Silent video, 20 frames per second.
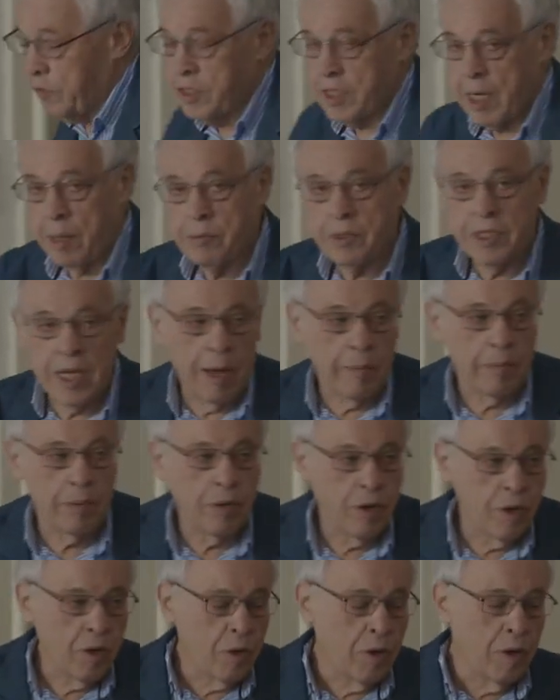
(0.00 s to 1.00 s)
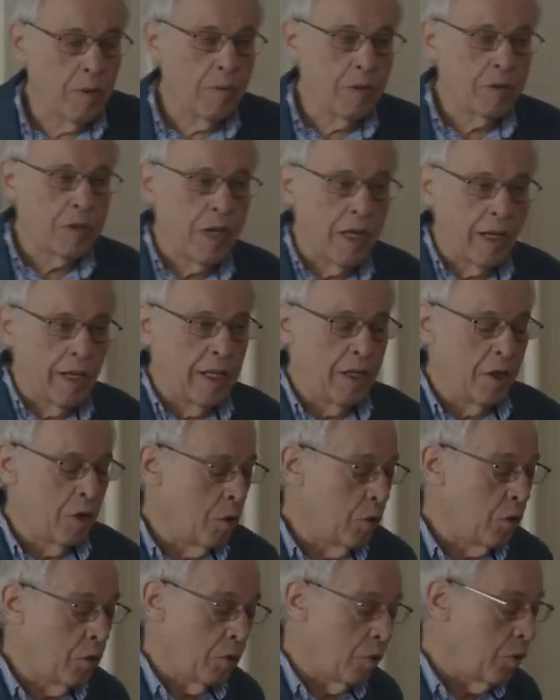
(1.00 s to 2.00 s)
of sums up certainly
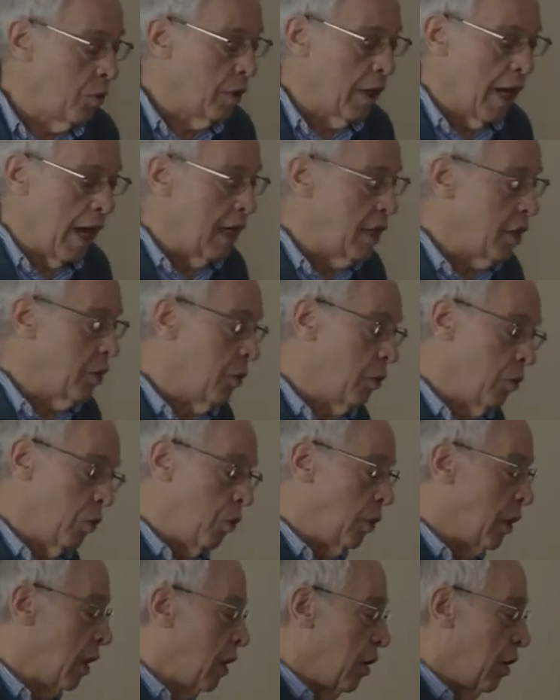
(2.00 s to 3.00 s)
all, all I do, all a